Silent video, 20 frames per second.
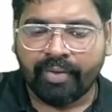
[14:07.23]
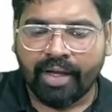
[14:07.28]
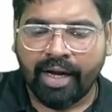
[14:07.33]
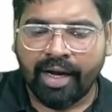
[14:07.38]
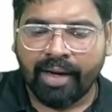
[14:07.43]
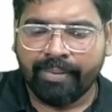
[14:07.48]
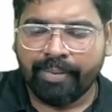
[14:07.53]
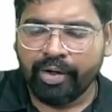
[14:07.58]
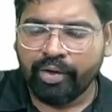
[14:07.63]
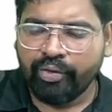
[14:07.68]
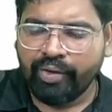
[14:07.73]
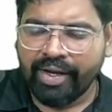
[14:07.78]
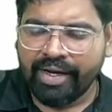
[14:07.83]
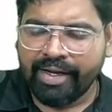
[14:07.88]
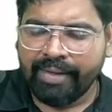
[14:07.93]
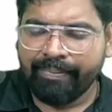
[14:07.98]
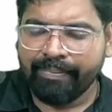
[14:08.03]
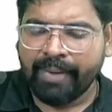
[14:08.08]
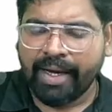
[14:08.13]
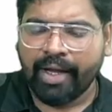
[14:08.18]
Up do a
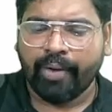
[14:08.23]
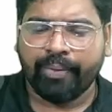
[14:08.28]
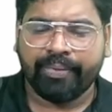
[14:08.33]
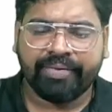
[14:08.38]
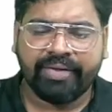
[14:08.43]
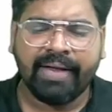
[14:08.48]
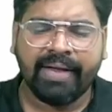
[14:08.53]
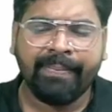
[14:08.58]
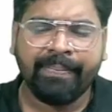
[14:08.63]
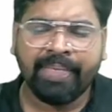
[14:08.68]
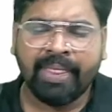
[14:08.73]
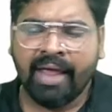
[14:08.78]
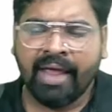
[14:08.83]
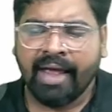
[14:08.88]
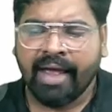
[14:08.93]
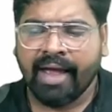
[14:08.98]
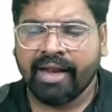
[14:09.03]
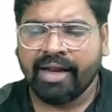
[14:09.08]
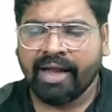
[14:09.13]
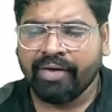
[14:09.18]
lip biopsy,
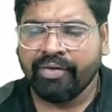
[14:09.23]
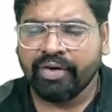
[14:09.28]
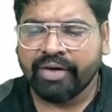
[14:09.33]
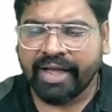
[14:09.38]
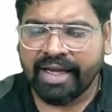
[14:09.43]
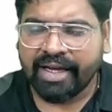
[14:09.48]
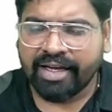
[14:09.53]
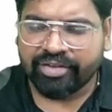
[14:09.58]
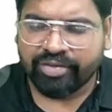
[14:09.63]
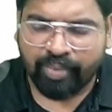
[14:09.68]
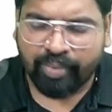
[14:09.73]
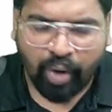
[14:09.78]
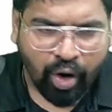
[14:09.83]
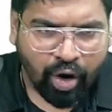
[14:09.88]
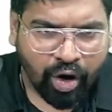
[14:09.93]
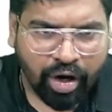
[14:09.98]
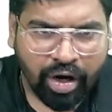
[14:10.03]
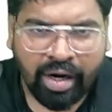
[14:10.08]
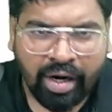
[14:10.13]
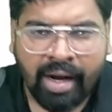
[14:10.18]
and I will take a
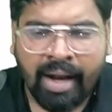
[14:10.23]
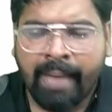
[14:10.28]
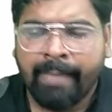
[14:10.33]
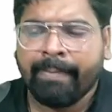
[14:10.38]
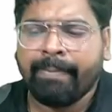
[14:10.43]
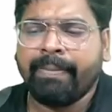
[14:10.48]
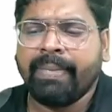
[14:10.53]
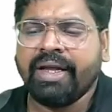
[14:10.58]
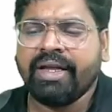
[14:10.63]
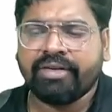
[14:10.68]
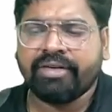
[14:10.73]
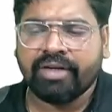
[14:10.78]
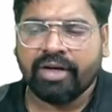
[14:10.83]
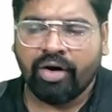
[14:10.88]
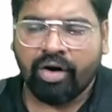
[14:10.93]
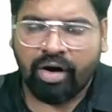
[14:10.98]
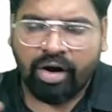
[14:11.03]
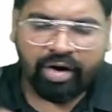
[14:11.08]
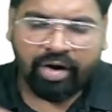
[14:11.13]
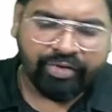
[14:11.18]
small bit
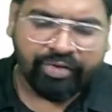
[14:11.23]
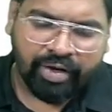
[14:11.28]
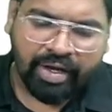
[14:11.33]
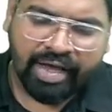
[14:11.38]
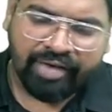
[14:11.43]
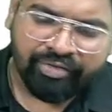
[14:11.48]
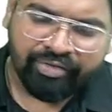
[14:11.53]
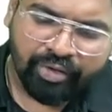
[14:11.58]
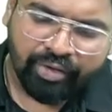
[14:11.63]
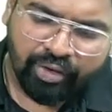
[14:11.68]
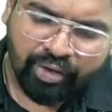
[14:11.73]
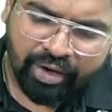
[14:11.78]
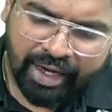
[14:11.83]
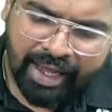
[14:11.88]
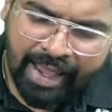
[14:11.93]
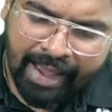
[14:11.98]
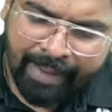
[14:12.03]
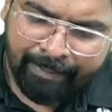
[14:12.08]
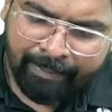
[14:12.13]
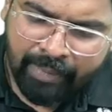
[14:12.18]
of a 4
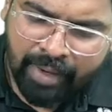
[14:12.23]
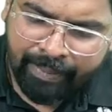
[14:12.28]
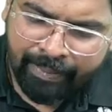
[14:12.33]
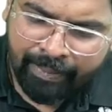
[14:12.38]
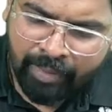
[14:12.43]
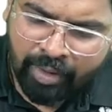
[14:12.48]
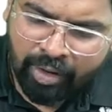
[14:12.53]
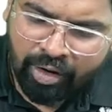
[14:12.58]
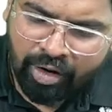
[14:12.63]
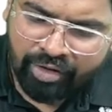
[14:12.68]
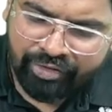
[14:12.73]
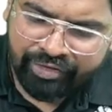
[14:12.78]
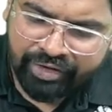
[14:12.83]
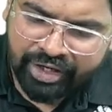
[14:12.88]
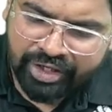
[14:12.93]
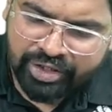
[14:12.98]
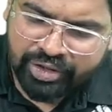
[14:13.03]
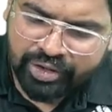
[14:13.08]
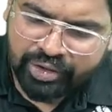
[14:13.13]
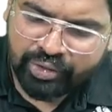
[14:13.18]
mm of
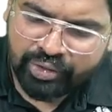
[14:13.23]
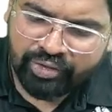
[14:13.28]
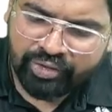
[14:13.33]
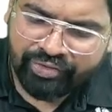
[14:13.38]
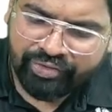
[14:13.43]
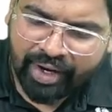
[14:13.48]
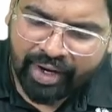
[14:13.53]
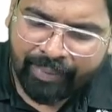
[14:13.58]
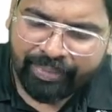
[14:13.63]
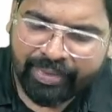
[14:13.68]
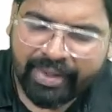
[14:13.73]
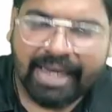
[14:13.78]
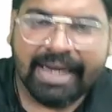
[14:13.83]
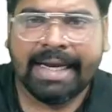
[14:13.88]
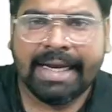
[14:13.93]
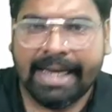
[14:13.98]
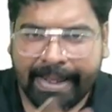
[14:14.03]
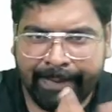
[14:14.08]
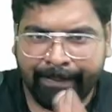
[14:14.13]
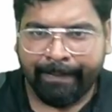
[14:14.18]
tissue from the
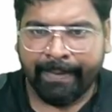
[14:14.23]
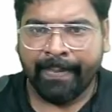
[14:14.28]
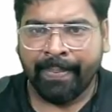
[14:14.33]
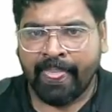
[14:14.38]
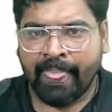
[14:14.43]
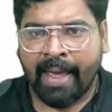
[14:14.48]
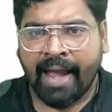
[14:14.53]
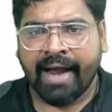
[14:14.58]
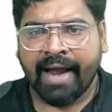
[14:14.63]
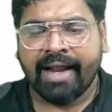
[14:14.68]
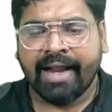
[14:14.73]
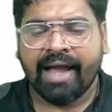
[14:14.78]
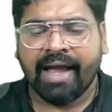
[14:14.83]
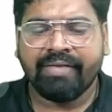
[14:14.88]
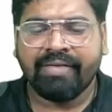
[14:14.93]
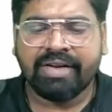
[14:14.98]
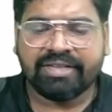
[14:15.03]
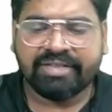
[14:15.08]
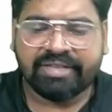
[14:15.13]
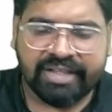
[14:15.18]
lip, and I
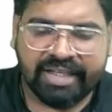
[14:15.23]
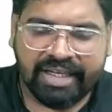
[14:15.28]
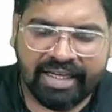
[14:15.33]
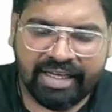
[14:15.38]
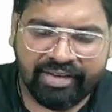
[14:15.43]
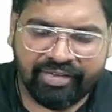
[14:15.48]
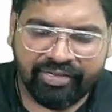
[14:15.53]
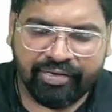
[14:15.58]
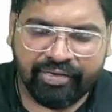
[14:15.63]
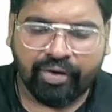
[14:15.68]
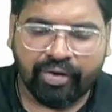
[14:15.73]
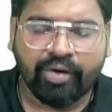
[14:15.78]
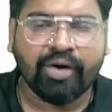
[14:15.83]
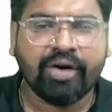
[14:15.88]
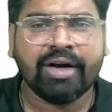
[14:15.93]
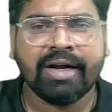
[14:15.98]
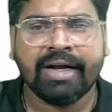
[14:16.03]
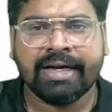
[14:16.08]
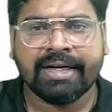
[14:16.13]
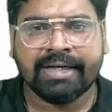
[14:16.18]
will see
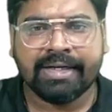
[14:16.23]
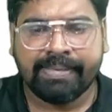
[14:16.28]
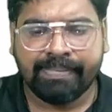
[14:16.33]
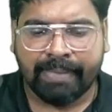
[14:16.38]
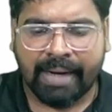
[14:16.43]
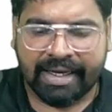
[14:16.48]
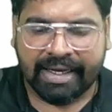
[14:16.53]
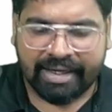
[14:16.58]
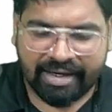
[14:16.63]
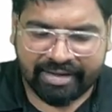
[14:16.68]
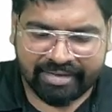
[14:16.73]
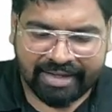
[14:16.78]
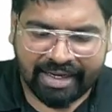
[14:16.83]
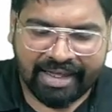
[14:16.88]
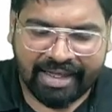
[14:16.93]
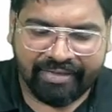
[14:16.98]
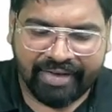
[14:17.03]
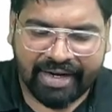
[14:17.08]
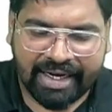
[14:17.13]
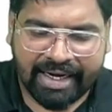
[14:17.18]
for a minor
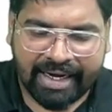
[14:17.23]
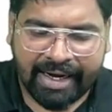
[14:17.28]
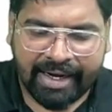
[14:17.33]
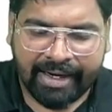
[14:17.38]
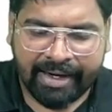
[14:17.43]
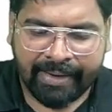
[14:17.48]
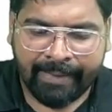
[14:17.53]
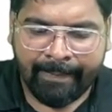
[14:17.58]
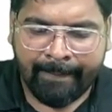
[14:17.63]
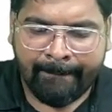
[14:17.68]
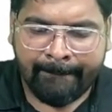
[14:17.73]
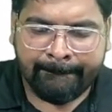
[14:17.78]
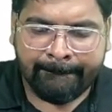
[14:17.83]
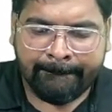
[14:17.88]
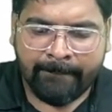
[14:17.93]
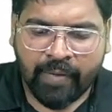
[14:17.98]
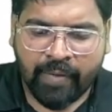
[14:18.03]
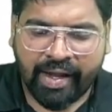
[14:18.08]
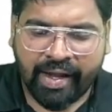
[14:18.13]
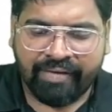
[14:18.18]
salivary gland.
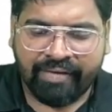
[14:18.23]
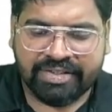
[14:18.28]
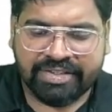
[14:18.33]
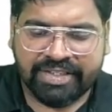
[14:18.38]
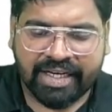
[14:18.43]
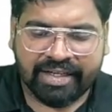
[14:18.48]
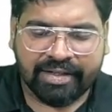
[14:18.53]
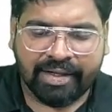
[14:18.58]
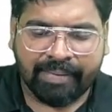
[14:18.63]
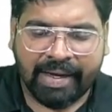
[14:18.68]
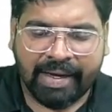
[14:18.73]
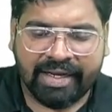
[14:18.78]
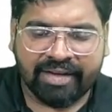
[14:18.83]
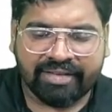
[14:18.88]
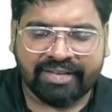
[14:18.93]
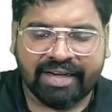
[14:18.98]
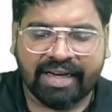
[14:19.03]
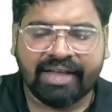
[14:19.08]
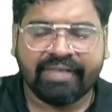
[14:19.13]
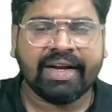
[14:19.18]
Okay, I will check the minor
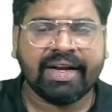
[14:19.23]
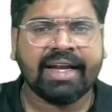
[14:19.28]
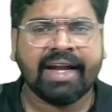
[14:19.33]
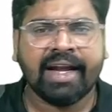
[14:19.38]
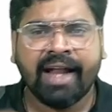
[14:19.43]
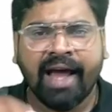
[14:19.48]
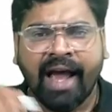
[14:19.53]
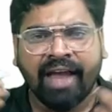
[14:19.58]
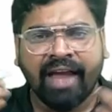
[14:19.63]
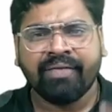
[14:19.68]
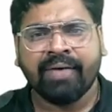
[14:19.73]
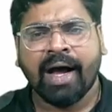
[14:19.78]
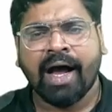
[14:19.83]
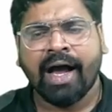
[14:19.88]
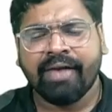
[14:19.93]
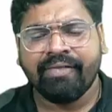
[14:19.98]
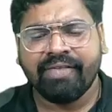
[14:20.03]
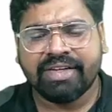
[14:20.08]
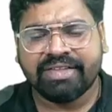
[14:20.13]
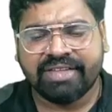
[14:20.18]
salivary gland.
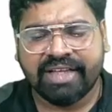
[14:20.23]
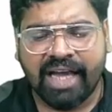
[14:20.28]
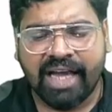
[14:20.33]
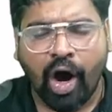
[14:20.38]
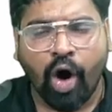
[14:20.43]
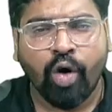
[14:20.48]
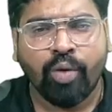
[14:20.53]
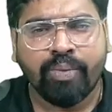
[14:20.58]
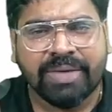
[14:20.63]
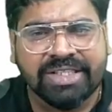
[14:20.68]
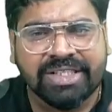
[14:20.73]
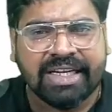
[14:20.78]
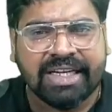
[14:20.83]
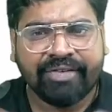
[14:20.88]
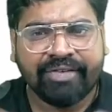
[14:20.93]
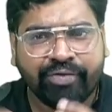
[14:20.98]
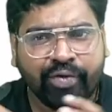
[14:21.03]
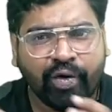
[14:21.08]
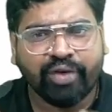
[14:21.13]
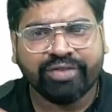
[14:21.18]
I will see how much
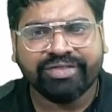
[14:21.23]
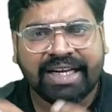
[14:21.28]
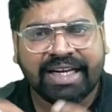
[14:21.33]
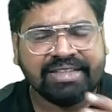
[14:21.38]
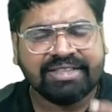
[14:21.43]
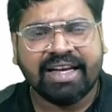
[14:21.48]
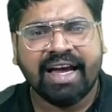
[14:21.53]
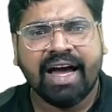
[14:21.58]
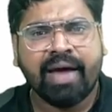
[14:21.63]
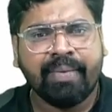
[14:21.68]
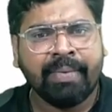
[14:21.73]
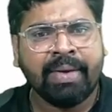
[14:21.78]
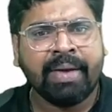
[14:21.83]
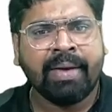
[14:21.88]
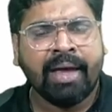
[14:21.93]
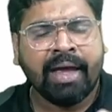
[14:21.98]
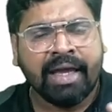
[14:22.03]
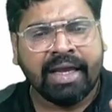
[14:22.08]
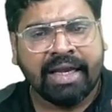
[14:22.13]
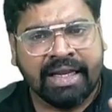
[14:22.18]
lymphocytes have
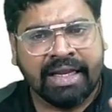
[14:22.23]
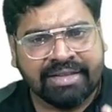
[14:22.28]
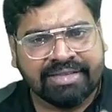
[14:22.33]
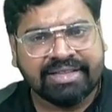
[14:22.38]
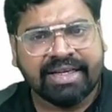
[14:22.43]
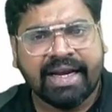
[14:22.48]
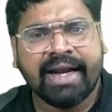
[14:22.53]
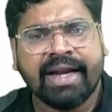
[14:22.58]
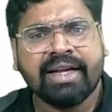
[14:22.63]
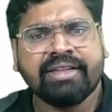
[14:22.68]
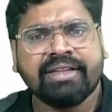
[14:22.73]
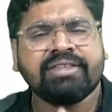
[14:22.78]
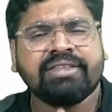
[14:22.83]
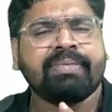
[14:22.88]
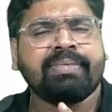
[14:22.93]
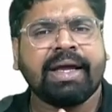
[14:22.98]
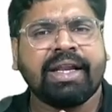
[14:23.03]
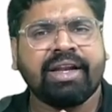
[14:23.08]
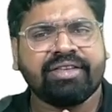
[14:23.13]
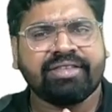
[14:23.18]
inside this
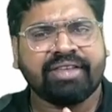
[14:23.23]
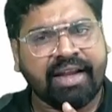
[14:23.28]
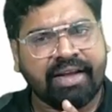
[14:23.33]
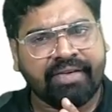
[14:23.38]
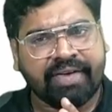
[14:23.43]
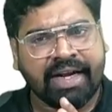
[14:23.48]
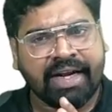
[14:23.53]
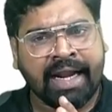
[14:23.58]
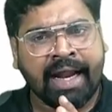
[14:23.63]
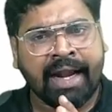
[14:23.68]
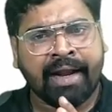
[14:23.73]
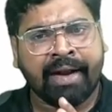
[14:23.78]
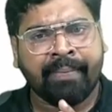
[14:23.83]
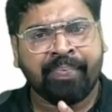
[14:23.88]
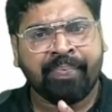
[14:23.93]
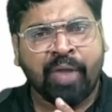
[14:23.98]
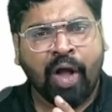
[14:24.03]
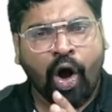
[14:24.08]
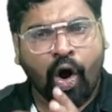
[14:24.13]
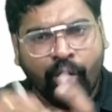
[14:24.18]
minor salivary gland.
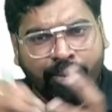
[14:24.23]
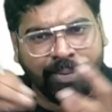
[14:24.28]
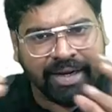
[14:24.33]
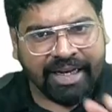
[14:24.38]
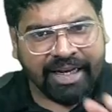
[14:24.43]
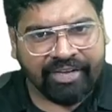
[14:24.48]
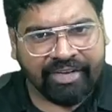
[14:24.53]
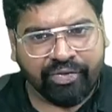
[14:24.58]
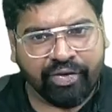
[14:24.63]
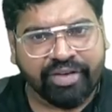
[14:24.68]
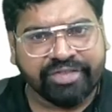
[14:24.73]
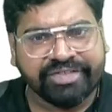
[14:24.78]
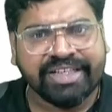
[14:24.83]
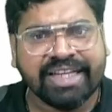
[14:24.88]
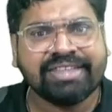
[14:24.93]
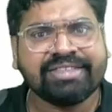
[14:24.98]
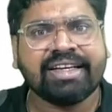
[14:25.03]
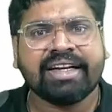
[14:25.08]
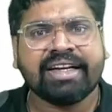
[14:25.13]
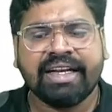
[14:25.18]
How many
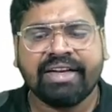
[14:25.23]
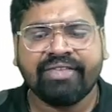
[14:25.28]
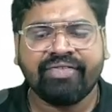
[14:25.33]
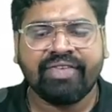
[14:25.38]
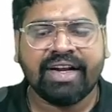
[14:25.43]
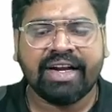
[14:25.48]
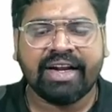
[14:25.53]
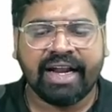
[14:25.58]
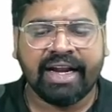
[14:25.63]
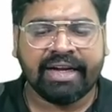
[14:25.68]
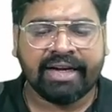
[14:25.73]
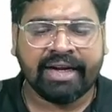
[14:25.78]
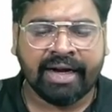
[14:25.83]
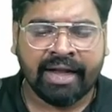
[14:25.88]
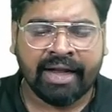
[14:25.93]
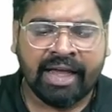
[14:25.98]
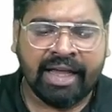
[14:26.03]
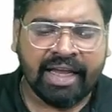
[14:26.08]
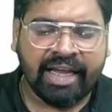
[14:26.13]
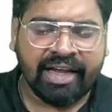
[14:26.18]
lymphocytes are
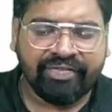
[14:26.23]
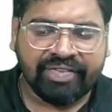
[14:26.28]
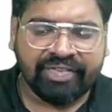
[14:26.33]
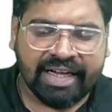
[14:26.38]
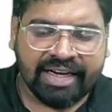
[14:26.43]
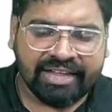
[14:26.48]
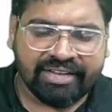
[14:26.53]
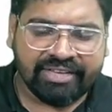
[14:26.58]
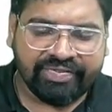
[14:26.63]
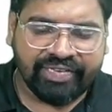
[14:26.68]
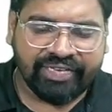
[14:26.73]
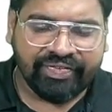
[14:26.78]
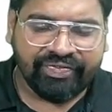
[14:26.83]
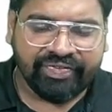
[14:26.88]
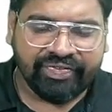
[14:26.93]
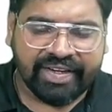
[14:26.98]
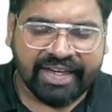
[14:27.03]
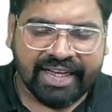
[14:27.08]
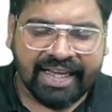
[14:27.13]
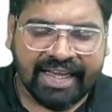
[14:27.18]
infiltrated? If there is
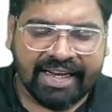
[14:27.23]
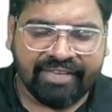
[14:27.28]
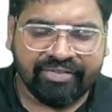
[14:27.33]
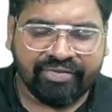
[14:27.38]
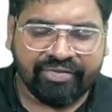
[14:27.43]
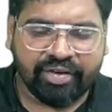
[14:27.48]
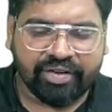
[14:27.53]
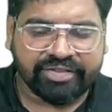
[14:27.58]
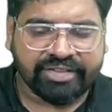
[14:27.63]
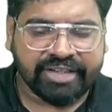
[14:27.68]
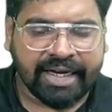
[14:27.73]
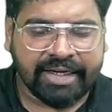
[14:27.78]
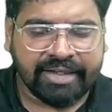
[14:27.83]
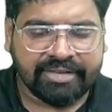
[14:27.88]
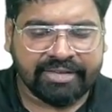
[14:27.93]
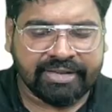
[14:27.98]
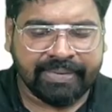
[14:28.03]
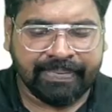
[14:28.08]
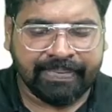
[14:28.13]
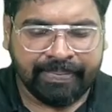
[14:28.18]
50
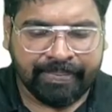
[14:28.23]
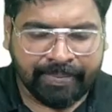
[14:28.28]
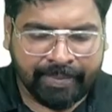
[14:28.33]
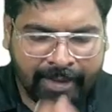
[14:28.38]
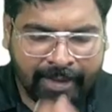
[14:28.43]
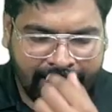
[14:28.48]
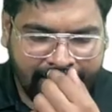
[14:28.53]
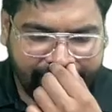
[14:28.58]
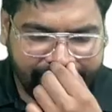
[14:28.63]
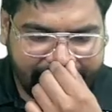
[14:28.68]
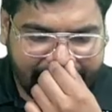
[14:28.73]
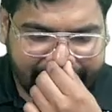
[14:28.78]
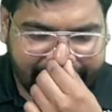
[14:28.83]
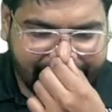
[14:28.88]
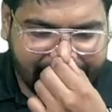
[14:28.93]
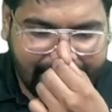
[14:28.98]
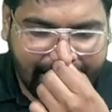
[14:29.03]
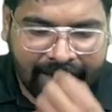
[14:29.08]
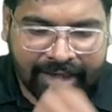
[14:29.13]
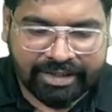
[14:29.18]
lymphocytes, if there is
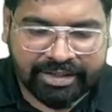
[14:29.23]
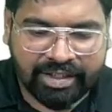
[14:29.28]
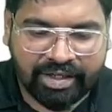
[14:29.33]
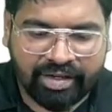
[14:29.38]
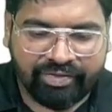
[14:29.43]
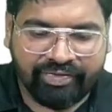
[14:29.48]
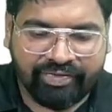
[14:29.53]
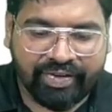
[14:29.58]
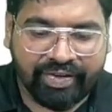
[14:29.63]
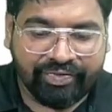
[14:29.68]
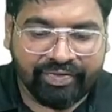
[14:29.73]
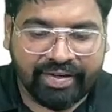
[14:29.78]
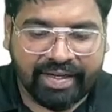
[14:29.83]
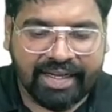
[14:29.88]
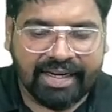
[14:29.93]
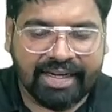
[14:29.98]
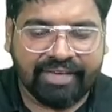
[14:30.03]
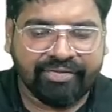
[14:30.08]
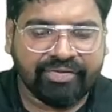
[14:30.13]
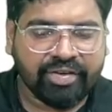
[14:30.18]
a collection of
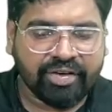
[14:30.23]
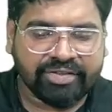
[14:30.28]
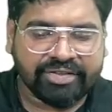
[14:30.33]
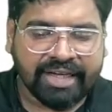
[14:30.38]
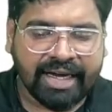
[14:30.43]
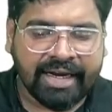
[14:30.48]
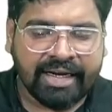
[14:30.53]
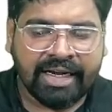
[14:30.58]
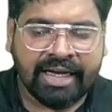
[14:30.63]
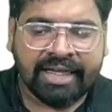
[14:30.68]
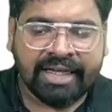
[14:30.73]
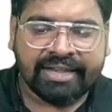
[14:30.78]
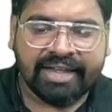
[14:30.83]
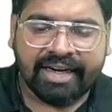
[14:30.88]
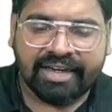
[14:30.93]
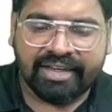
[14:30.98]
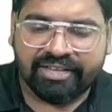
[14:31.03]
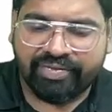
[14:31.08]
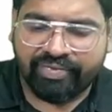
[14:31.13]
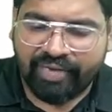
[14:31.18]
50 lymphocyte,
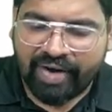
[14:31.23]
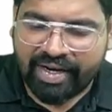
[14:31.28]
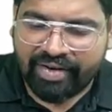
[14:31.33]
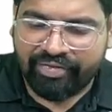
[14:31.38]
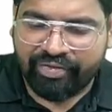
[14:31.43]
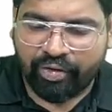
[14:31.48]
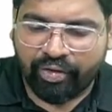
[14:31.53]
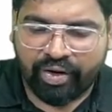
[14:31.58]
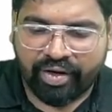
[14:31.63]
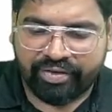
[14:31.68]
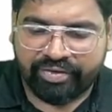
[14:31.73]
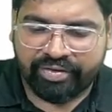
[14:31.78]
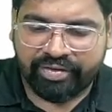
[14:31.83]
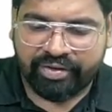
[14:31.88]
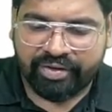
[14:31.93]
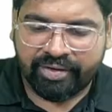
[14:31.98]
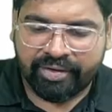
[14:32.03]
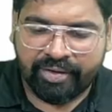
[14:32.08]
that is one focus.